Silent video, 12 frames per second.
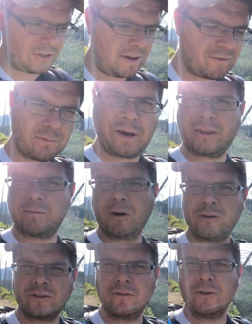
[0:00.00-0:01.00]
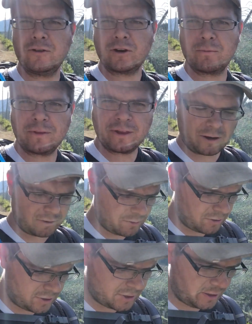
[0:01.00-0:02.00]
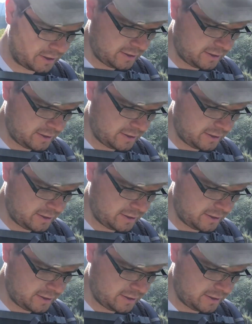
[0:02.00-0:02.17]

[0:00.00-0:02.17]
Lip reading: safe and make the most of your trip in the outdoors.